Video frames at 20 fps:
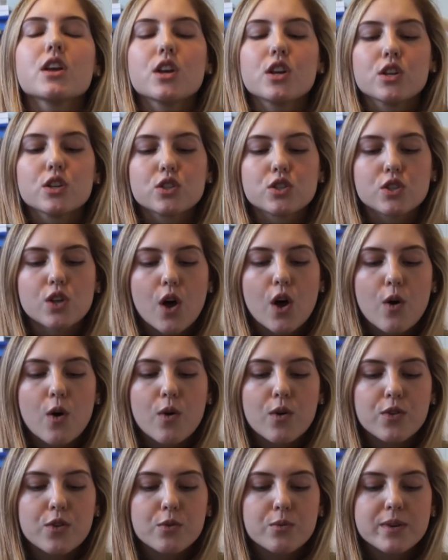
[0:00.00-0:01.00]
So
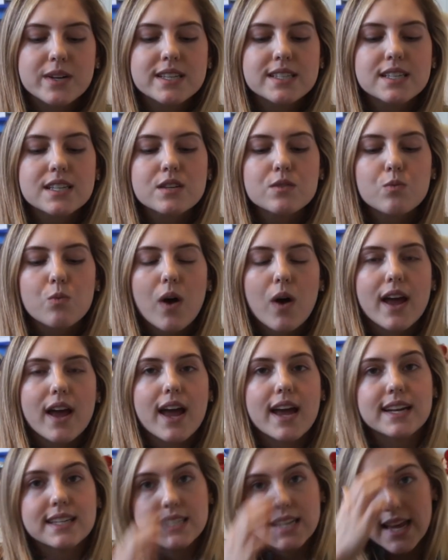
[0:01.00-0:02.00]
the reason why
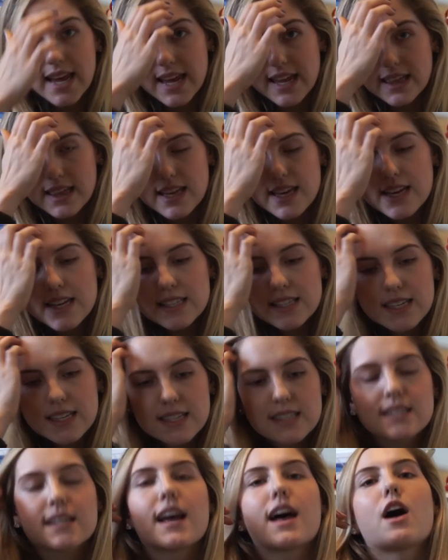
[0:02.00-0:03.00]
I take this is
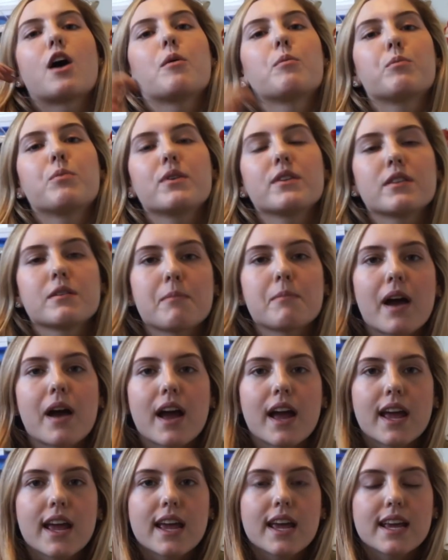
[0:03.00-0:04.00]
to help with
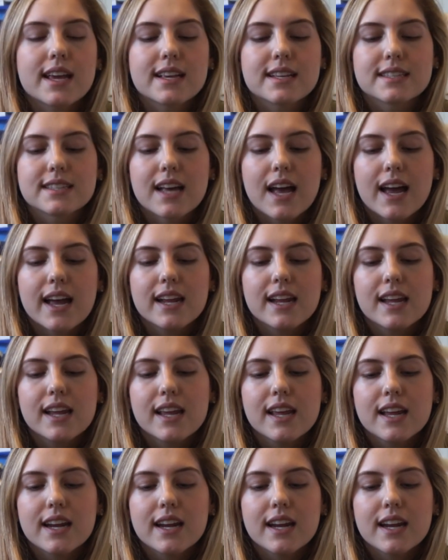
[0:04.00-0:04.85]
my anxiety,